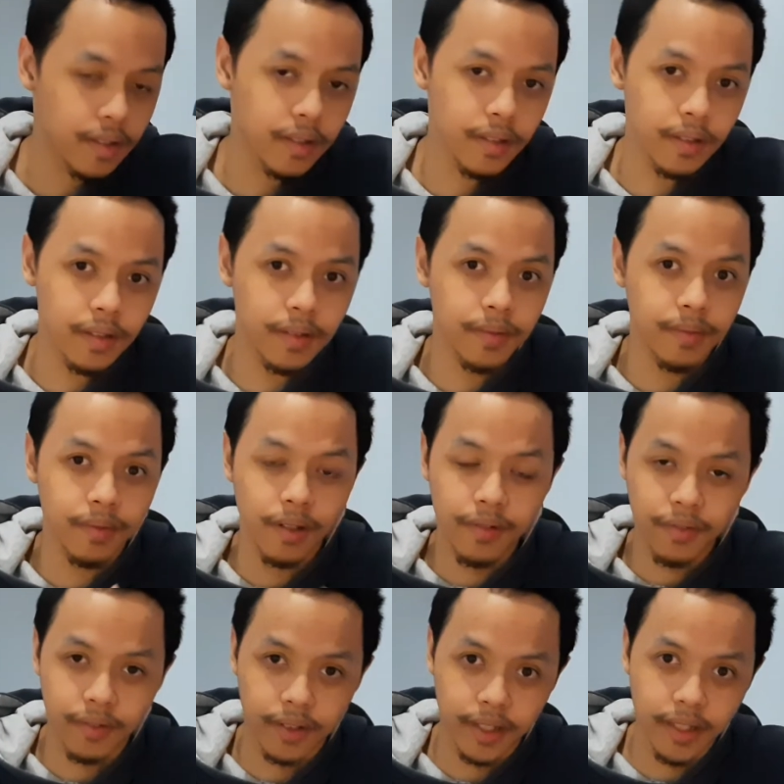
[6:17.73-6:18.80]
the
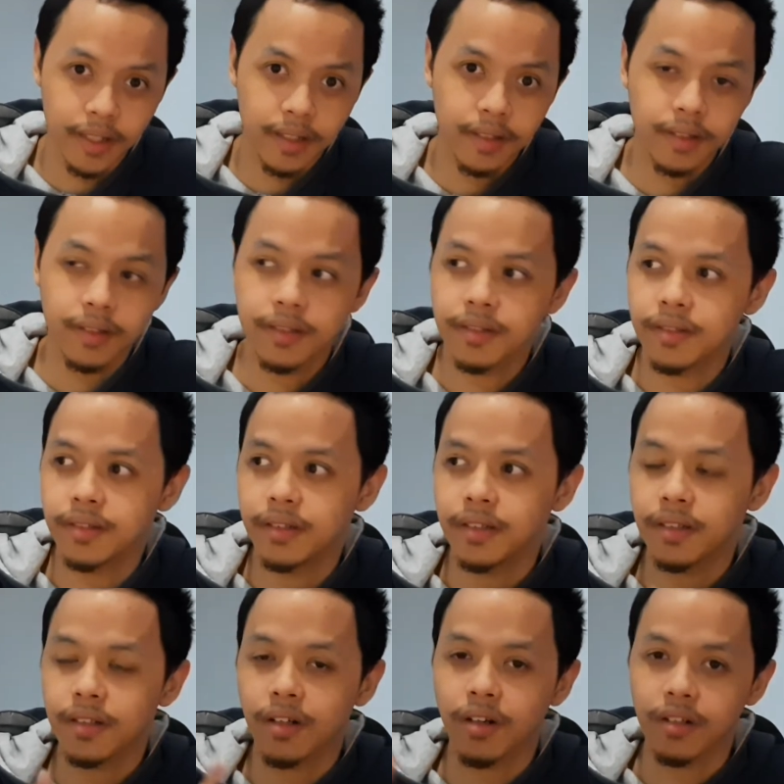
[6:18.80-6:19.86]
referee,
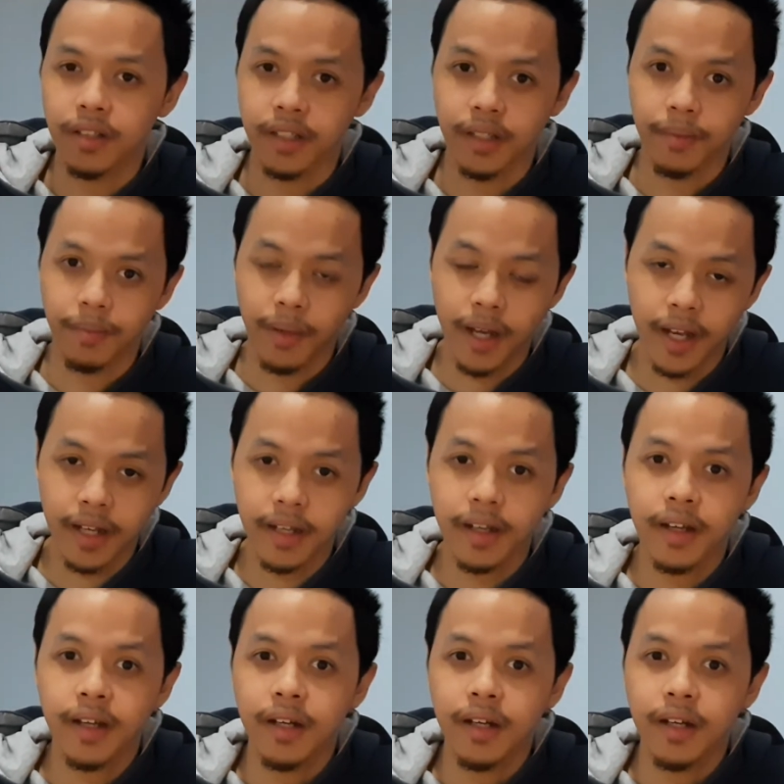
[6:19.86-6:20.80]
calling it back,